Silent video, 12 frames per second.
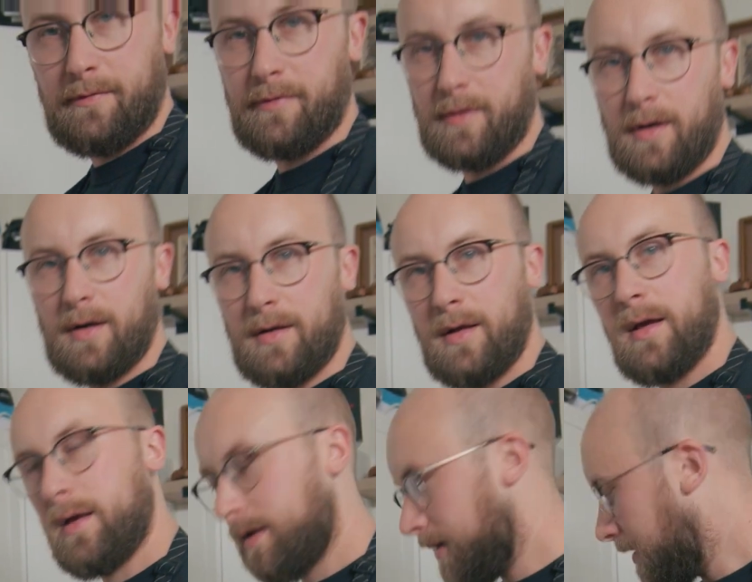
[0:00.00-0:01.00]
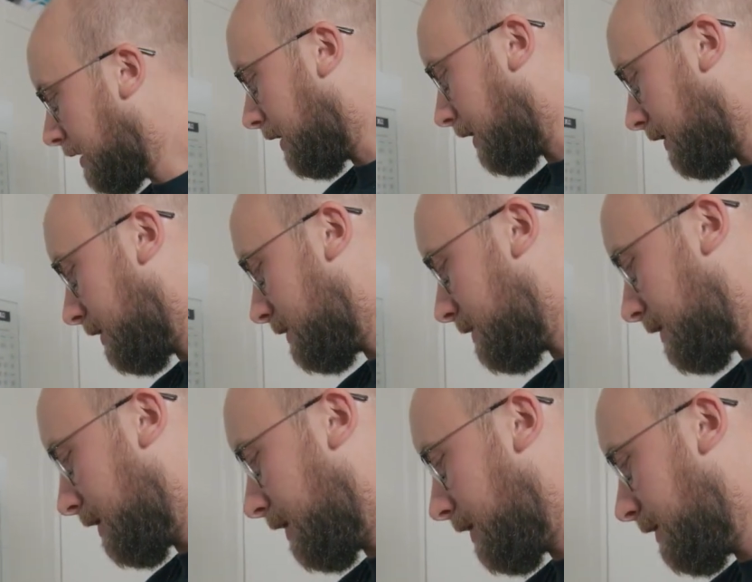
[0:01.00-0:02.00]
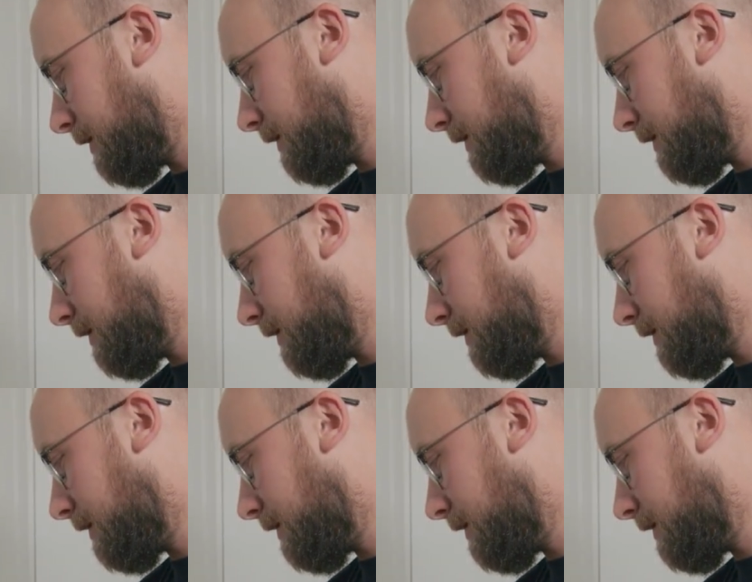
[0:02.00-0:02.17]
for a good sear.